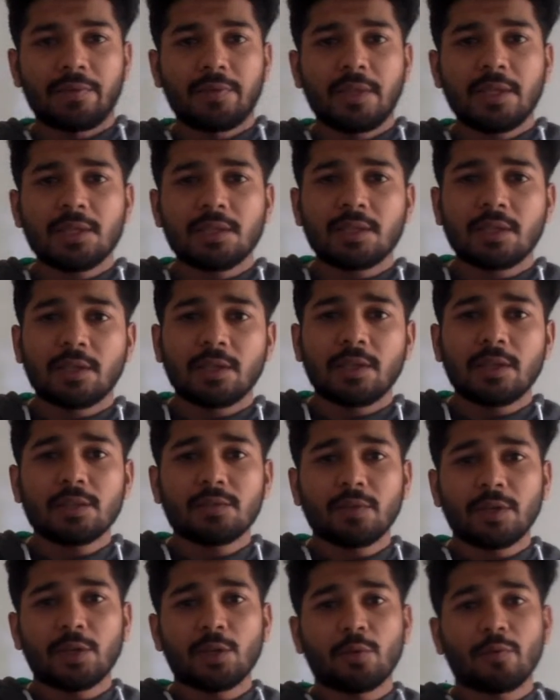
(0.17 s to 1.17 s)
In this
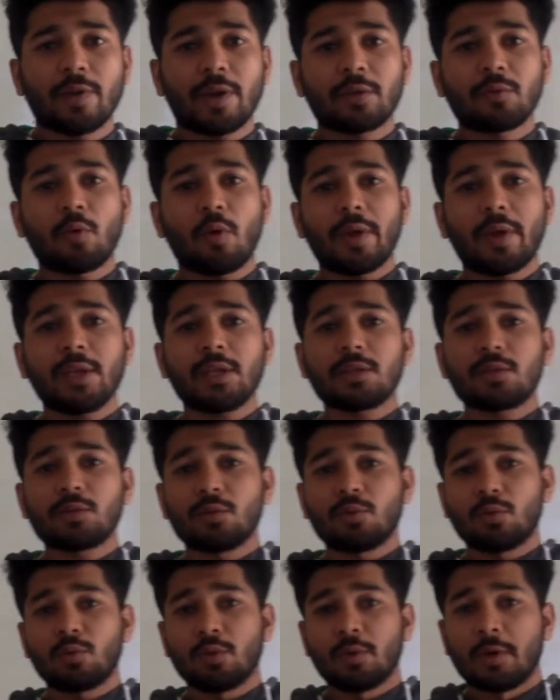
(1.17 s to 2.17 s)
video we are going
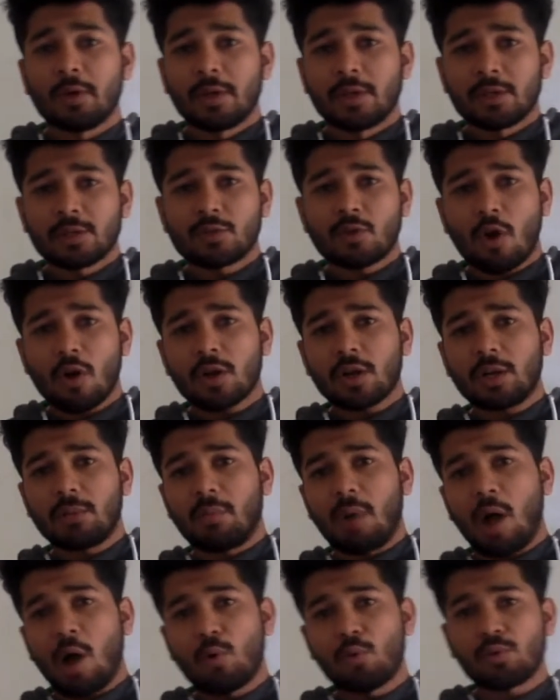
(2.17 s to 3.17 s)
to talk
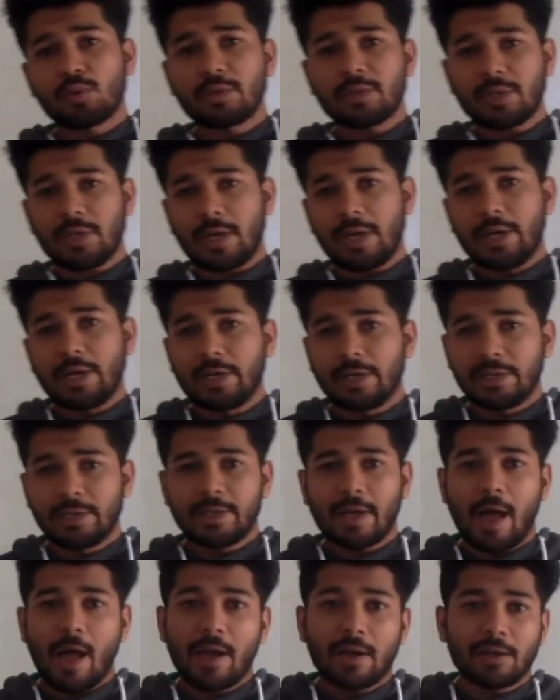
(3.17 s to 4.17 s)
about
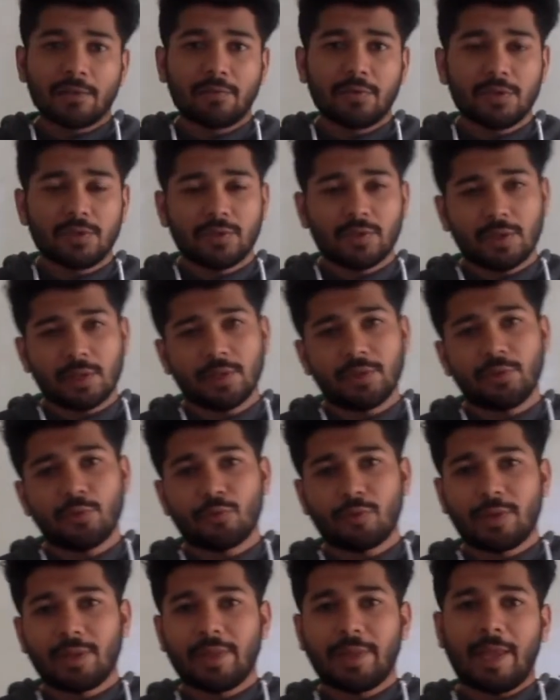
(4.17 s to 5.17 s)
artificial
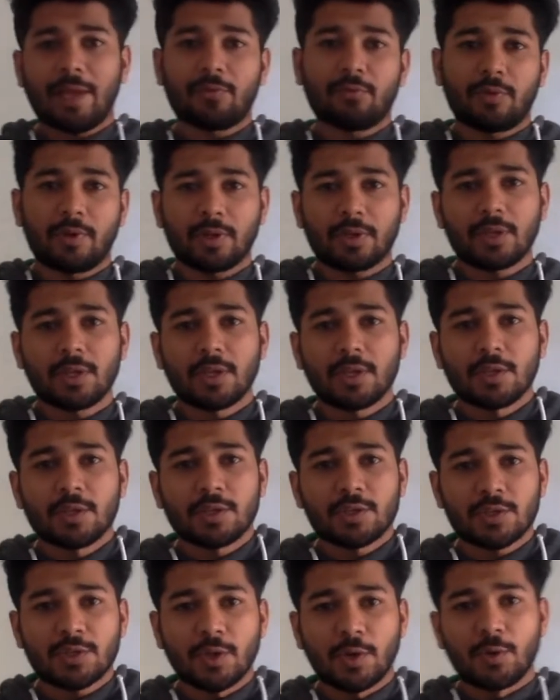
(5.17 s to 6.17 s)
neural network.
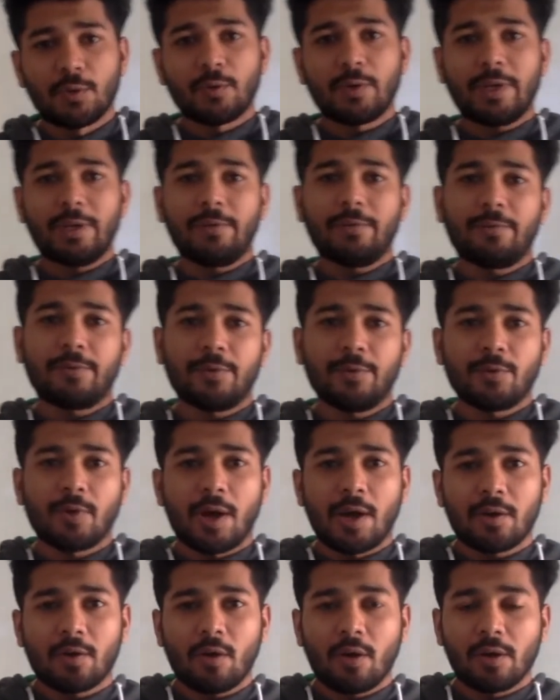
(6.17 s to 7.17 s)
So if you
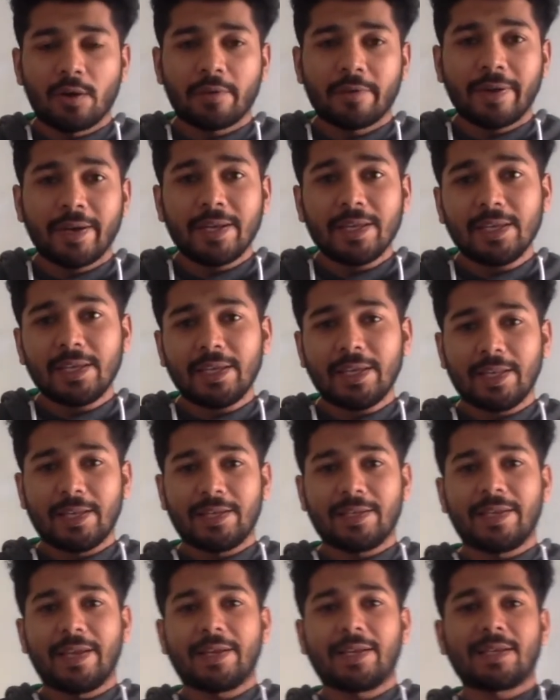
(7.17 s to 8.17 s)
are already in
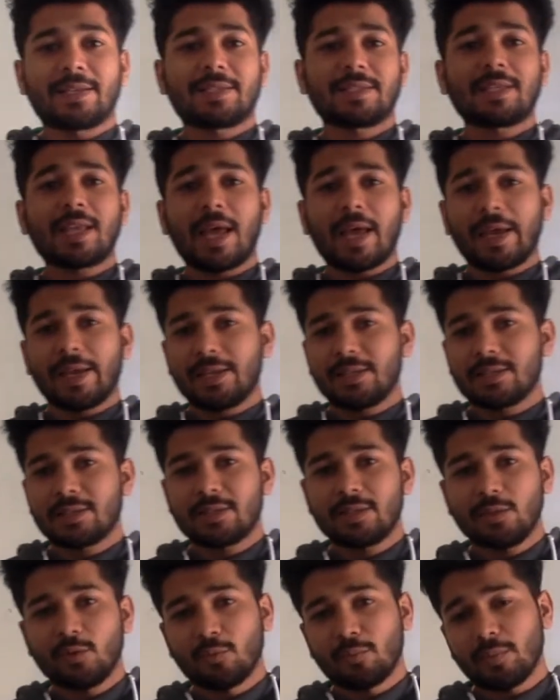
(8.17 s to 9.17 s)
data
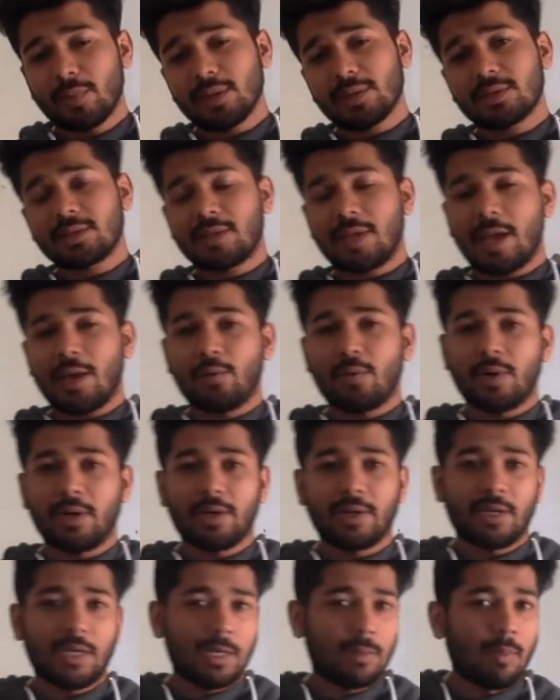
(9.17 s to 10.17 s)
science, you must have
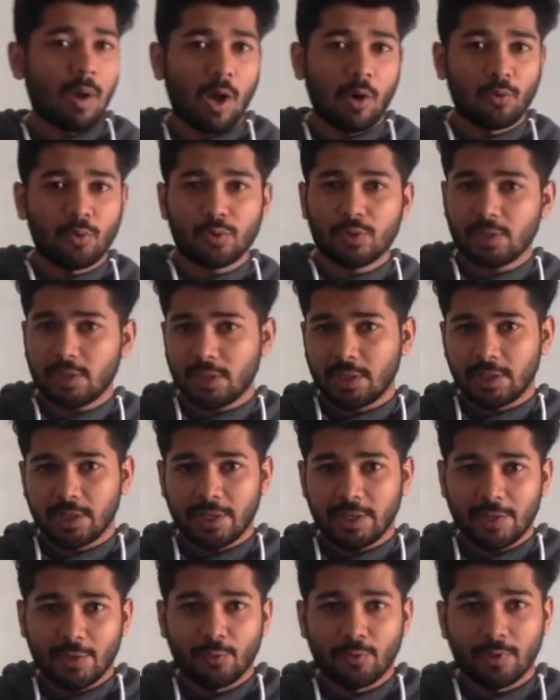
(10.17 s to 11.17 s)
heard about
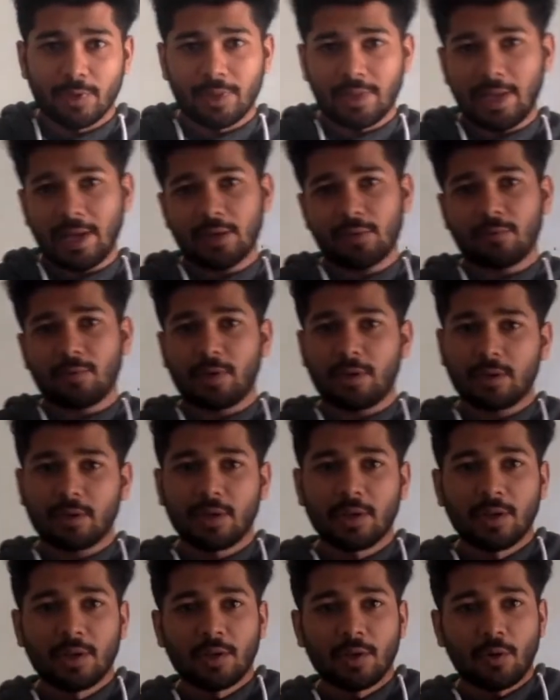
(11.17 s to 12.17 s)
a neural network
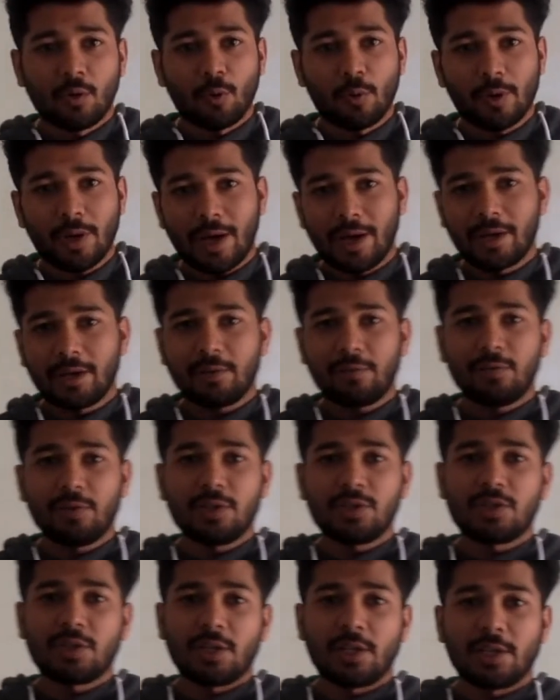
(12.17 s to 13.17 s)
or
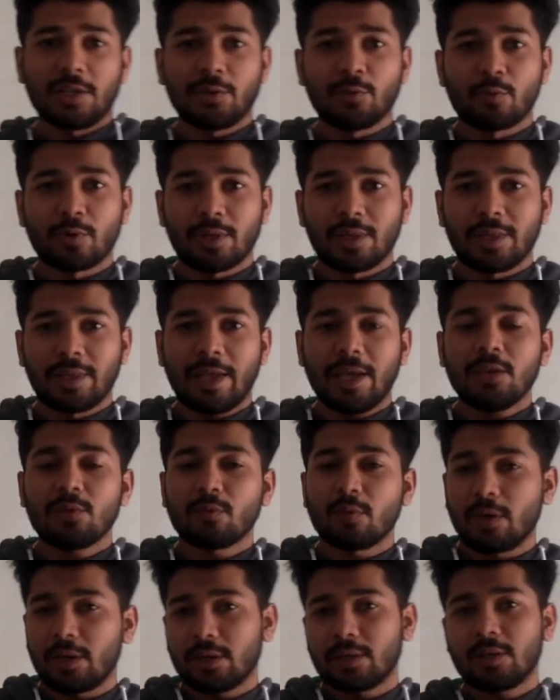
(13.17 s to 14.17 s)
artificial neural
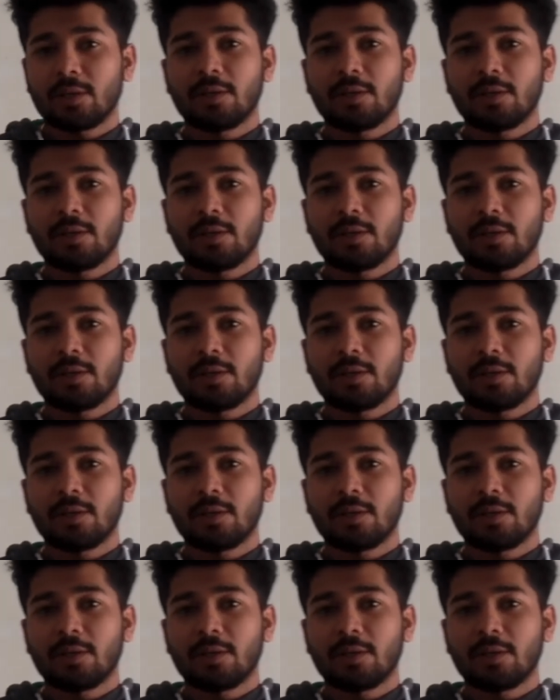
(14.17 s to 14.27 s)
network.